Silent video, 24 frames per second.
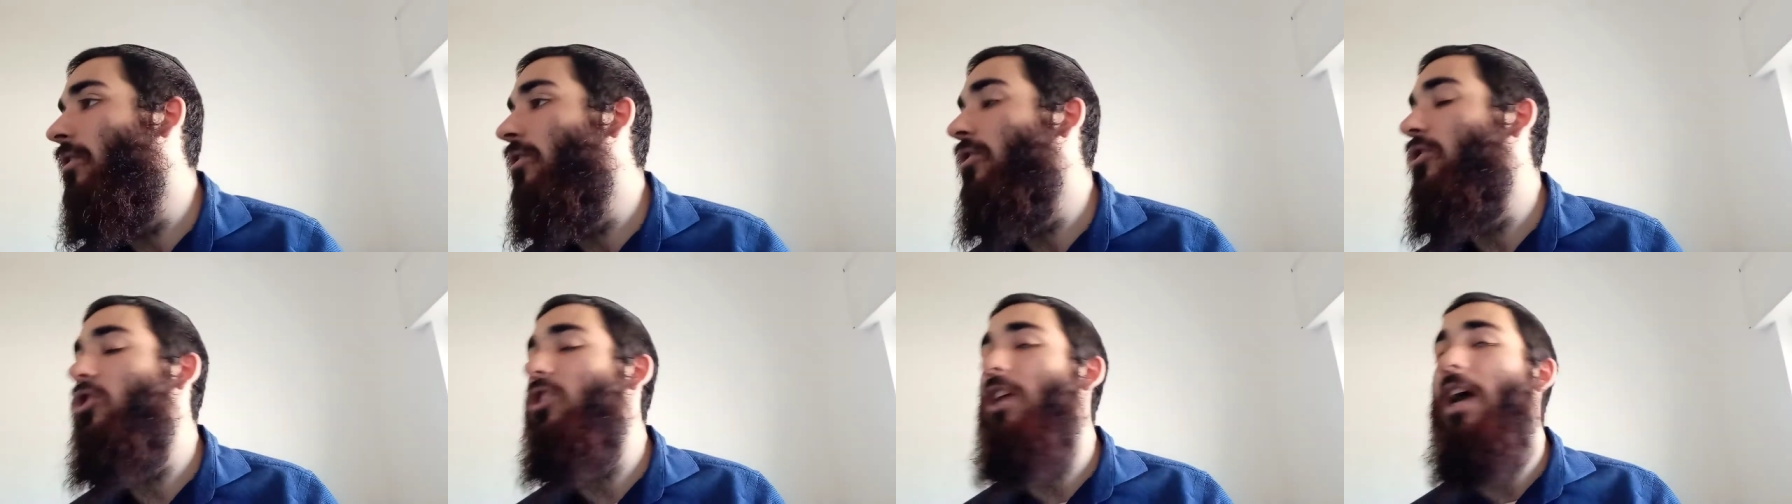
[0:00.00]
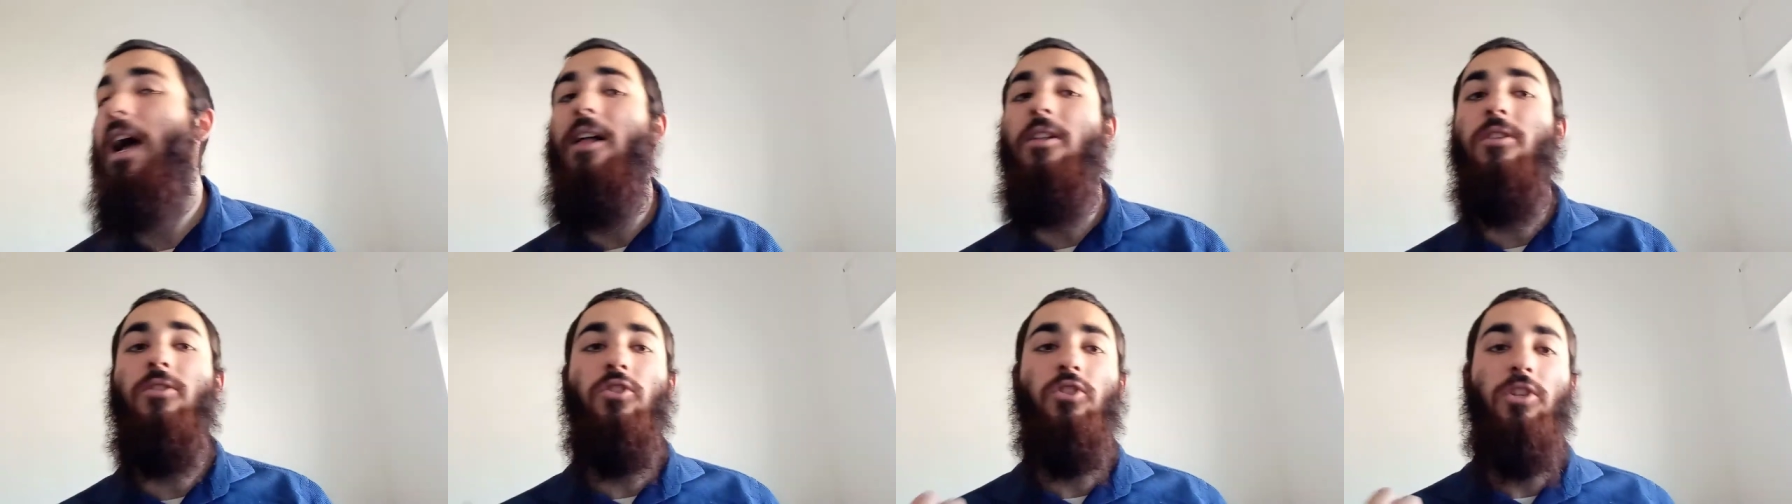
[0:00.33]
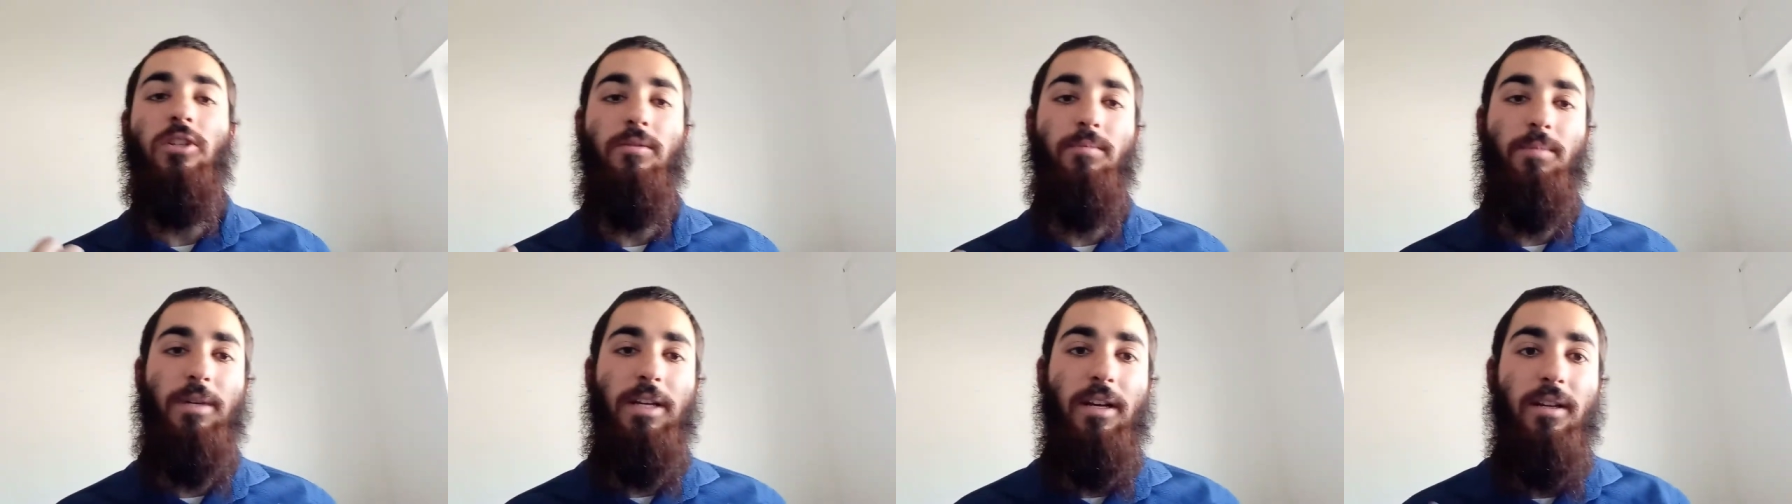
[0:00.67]

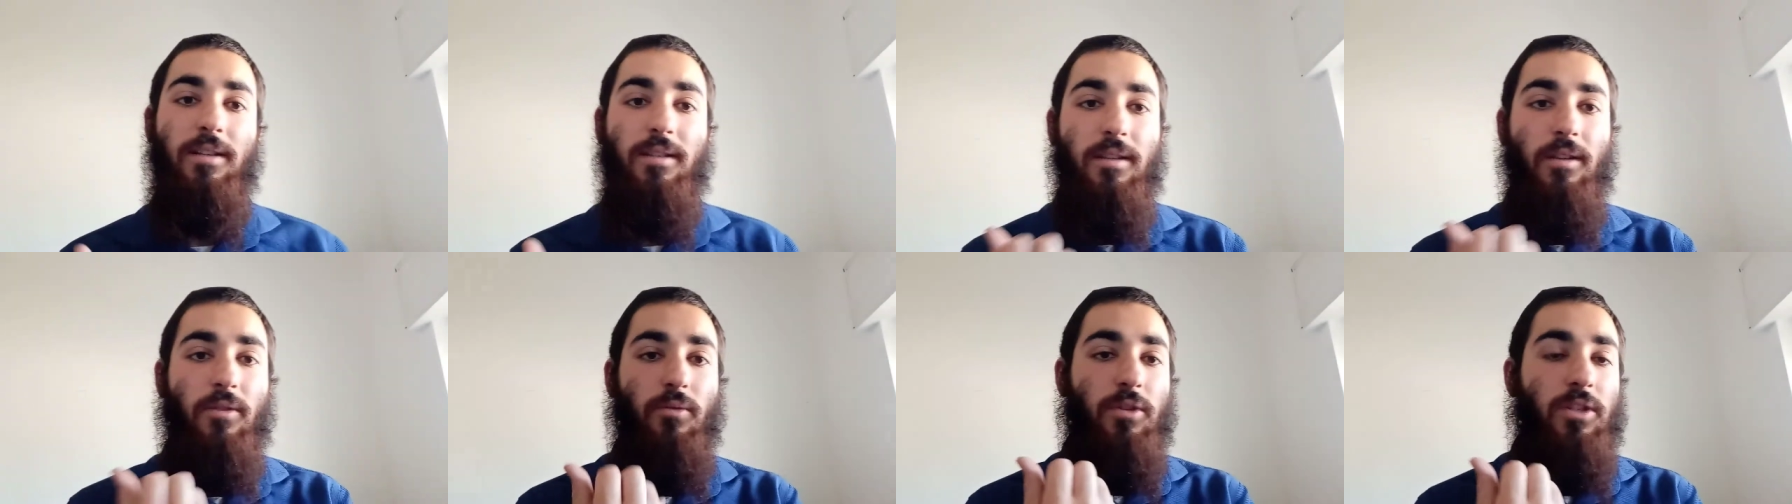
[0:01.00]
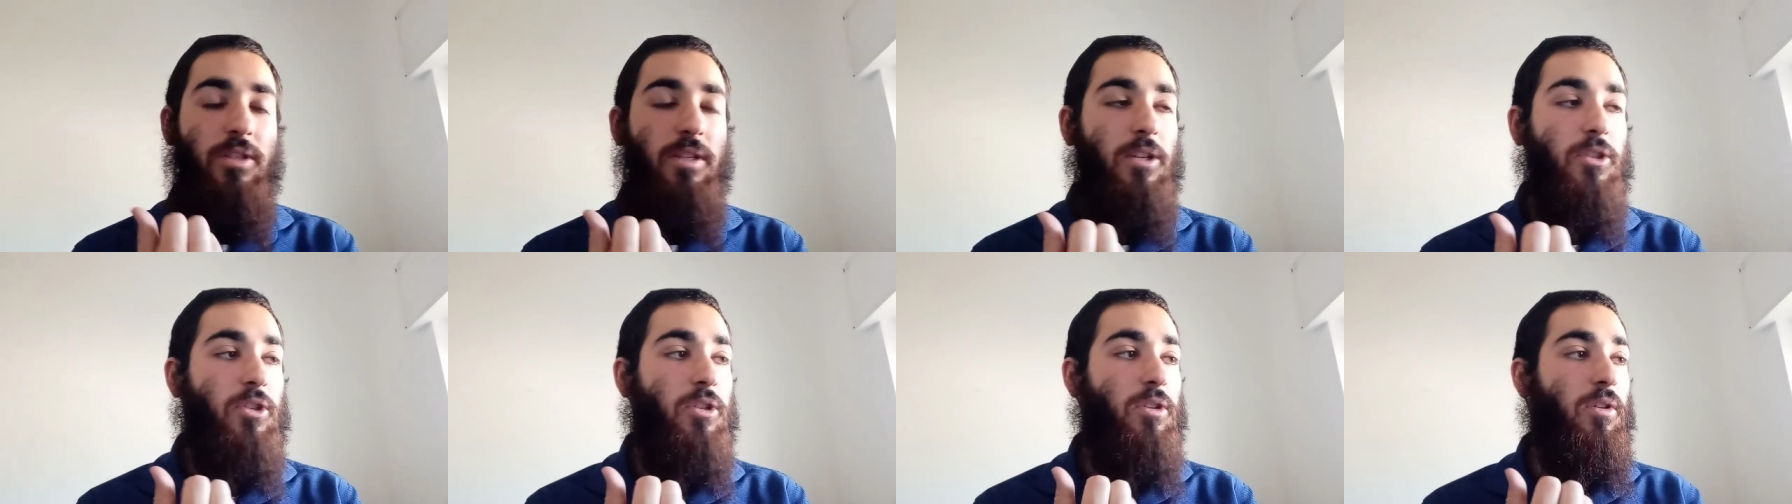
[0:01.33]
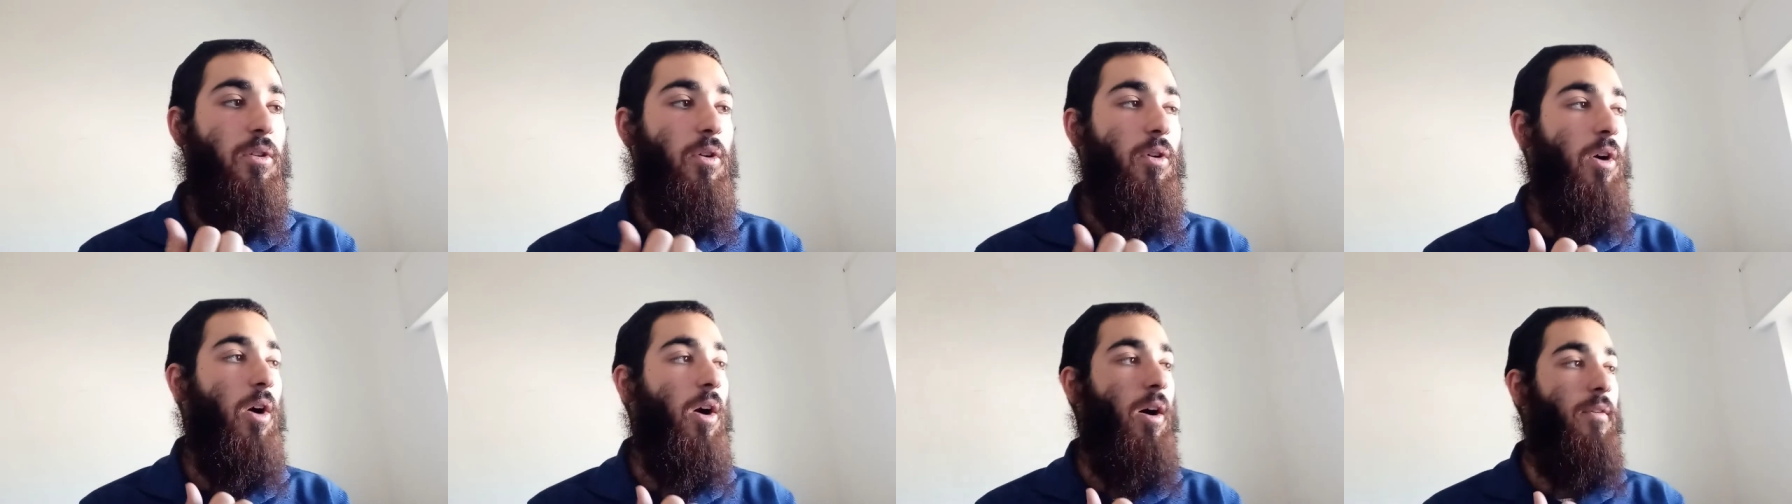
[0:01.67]
challenges because there was such
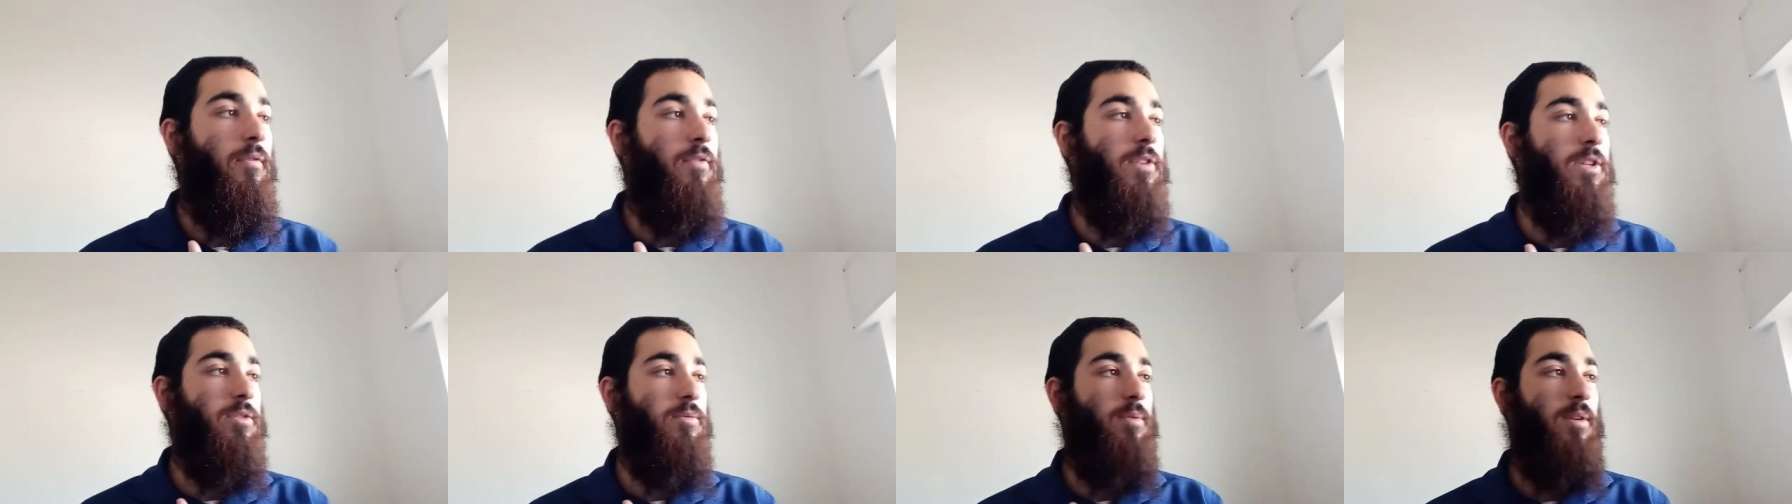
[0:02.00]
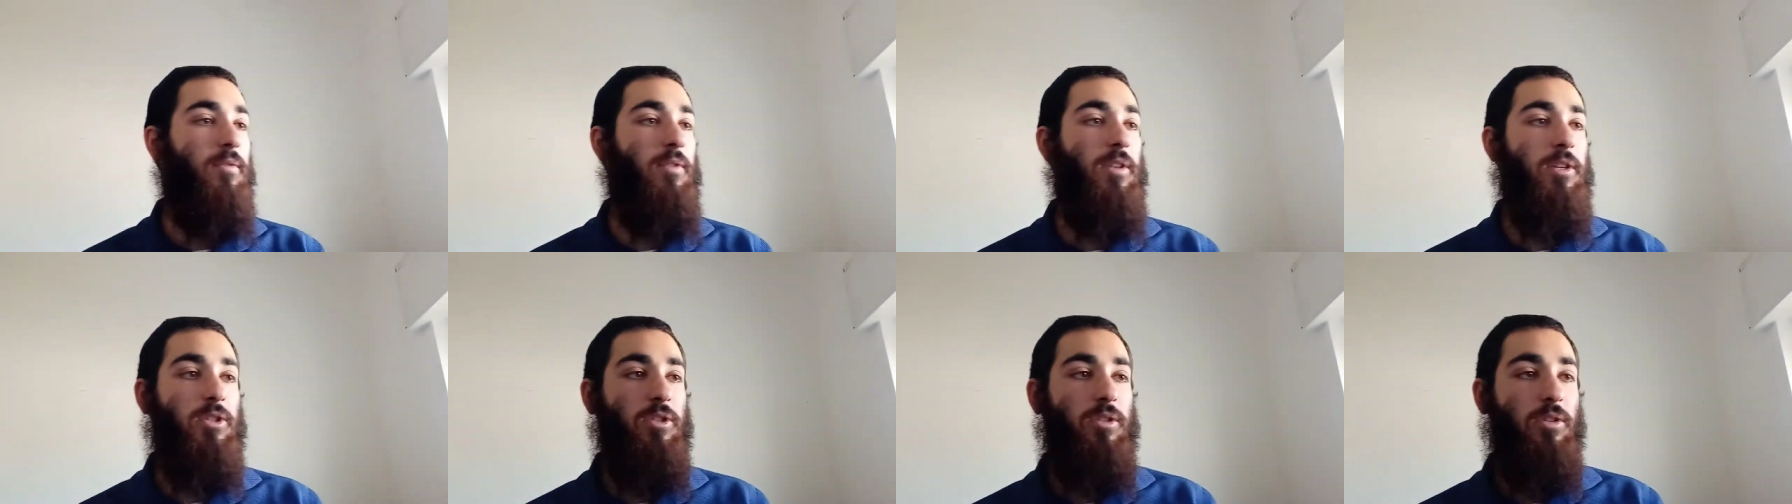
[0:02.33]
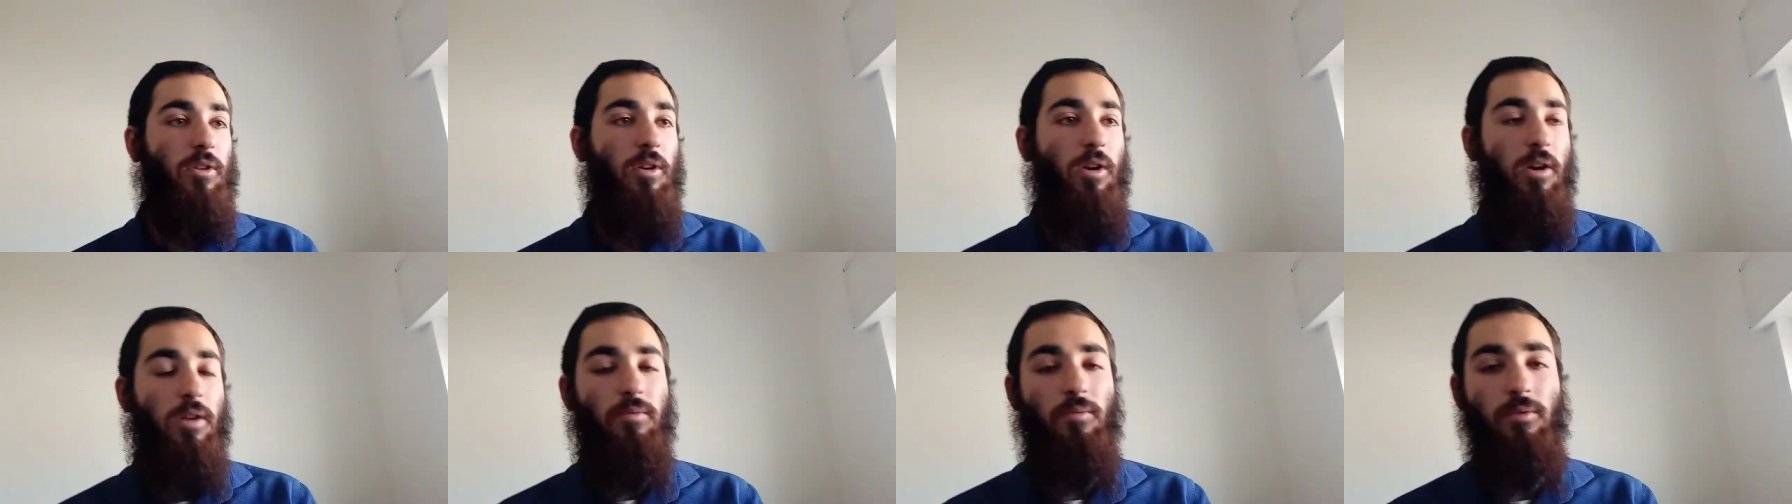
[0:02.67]
an obvious revelation
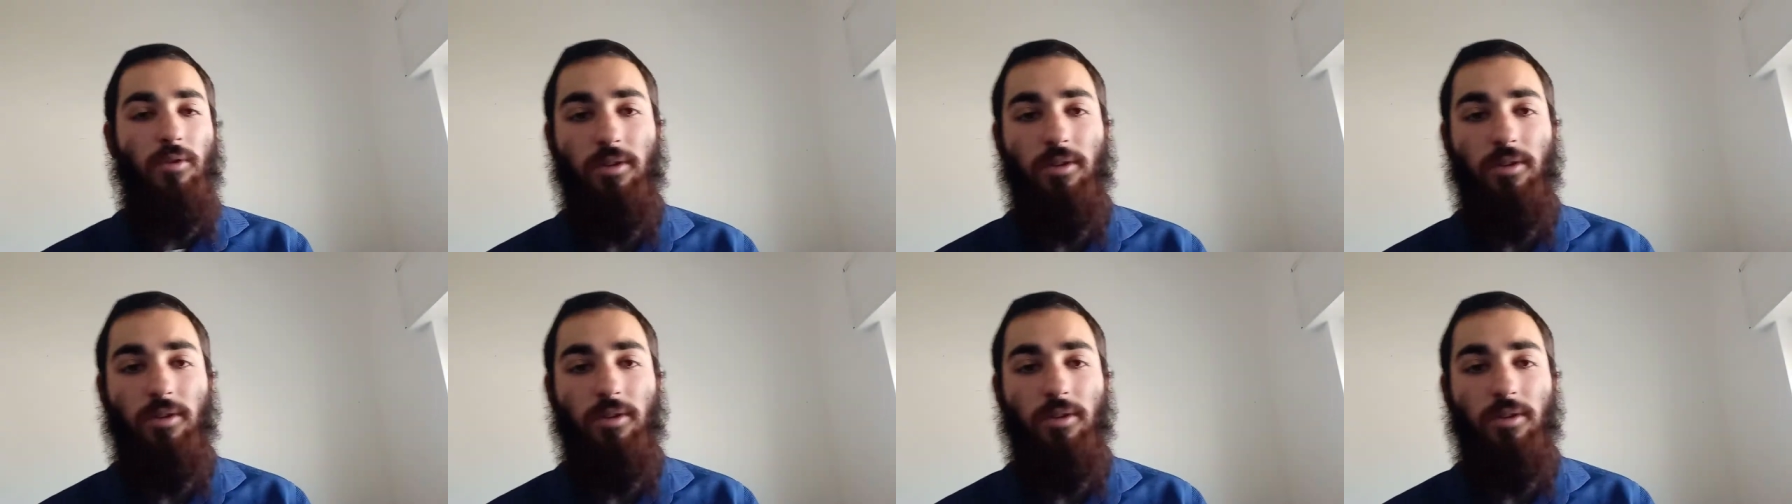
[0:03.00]
of God.